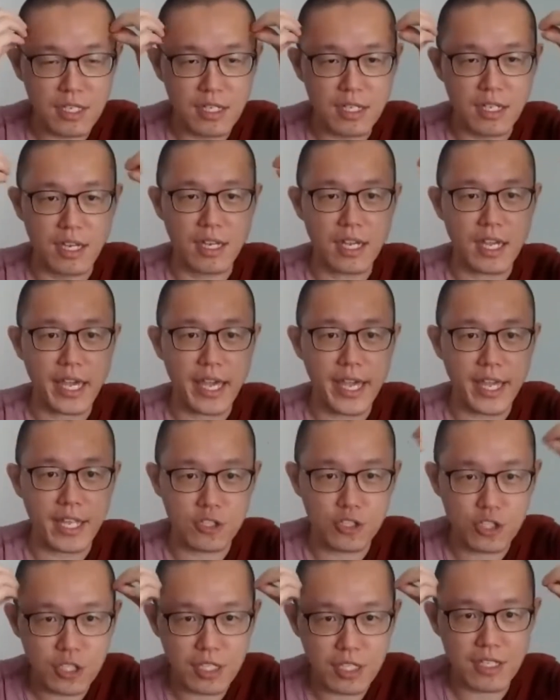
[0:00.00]
Yeah,
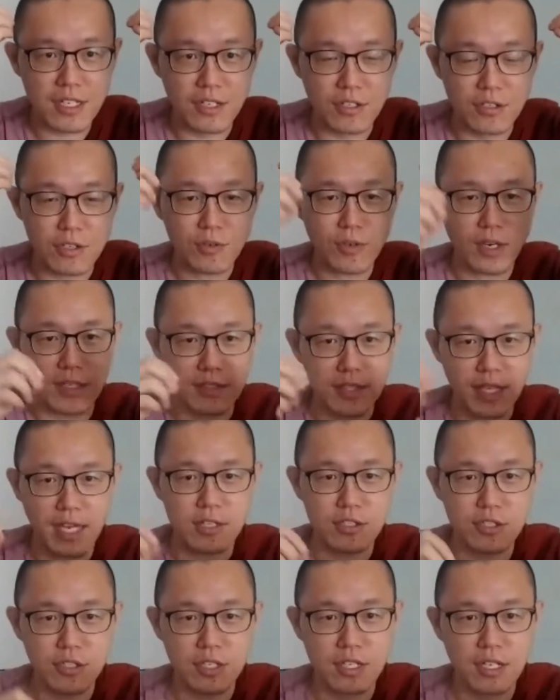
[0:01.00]
etched. You know what is
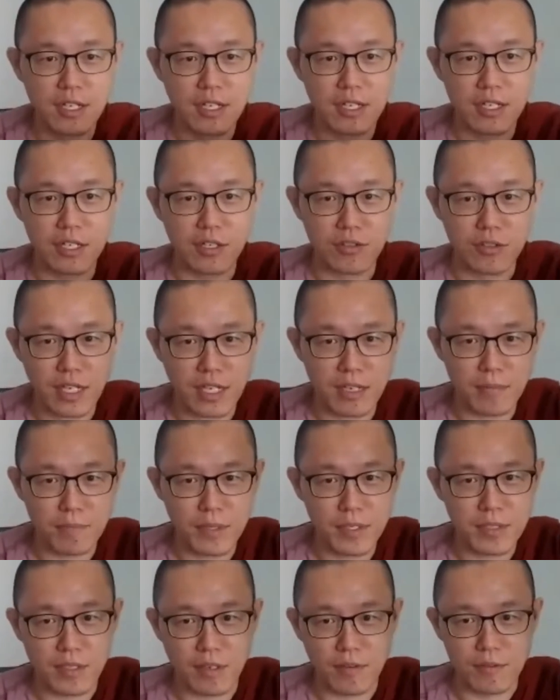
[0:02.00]
etched? You take a
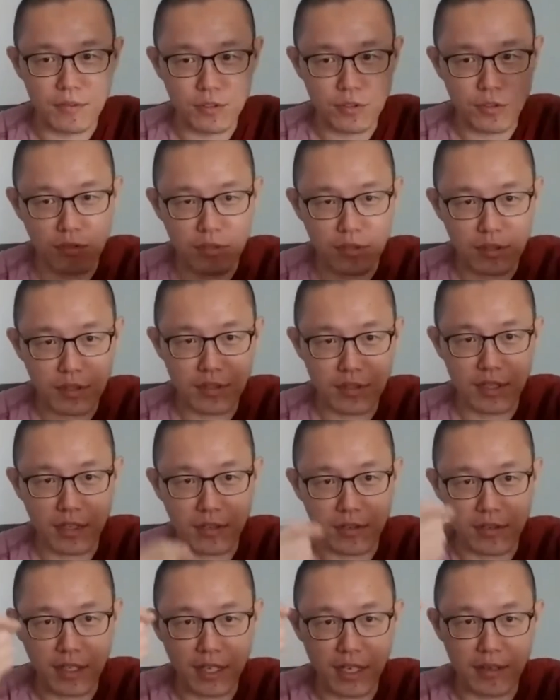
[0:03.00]
piece of stone, then you
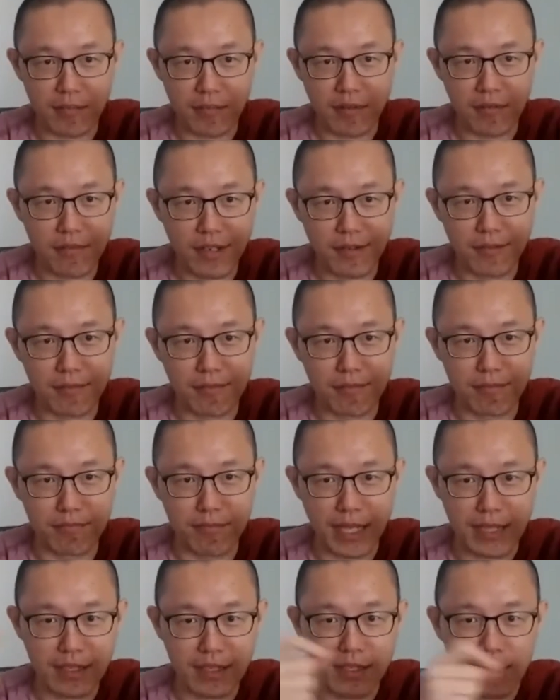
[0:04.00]
take a
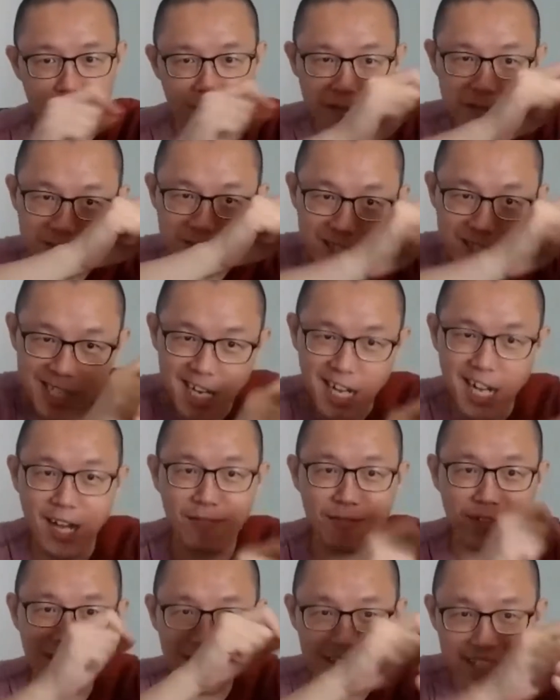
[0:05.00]
metal,
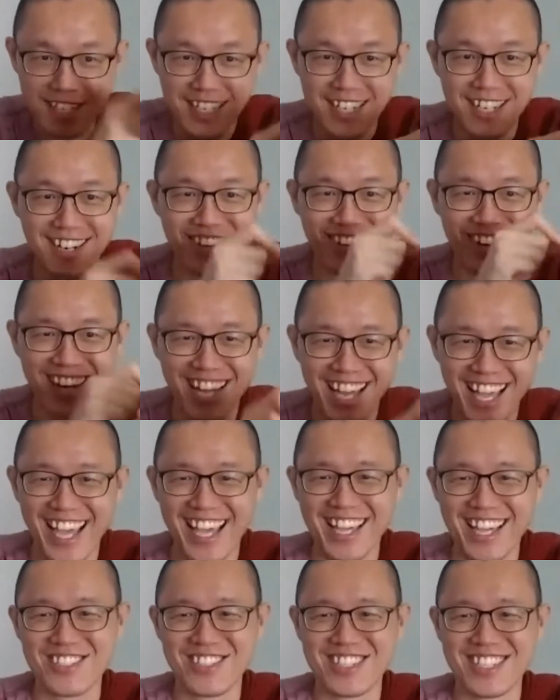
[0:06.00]
carve it in,
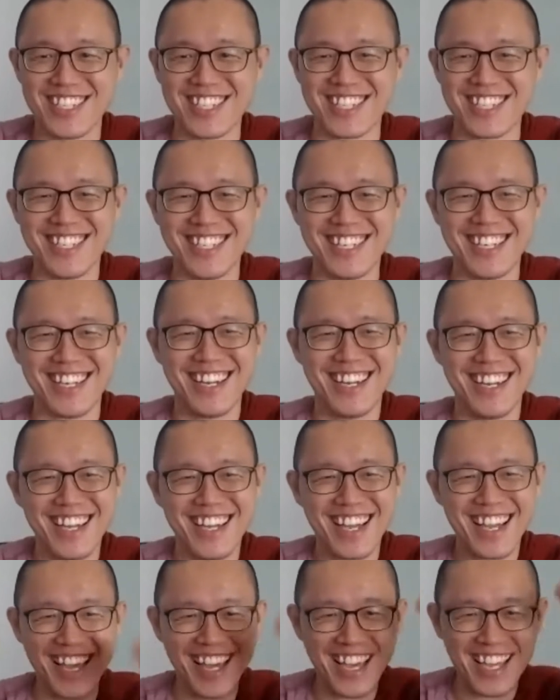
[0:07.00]
etch it,
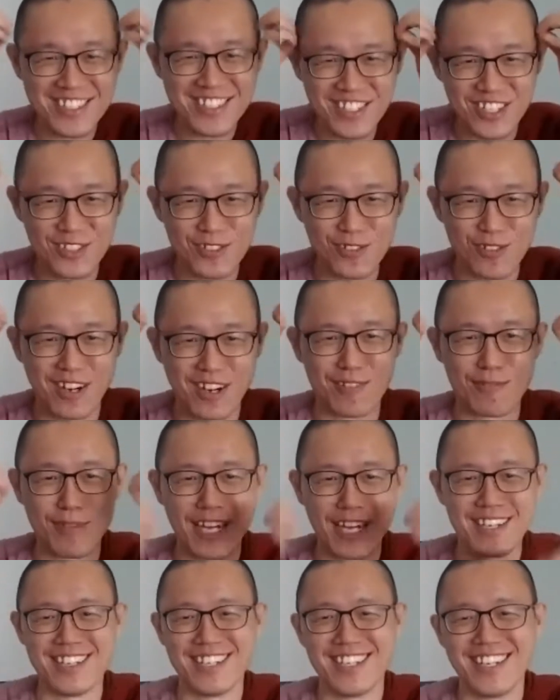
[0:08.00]
etch into our
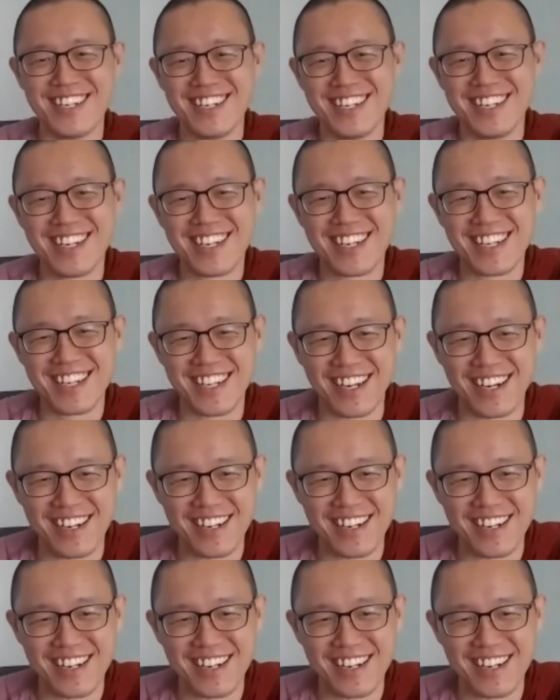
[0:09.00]
mind. Yeah.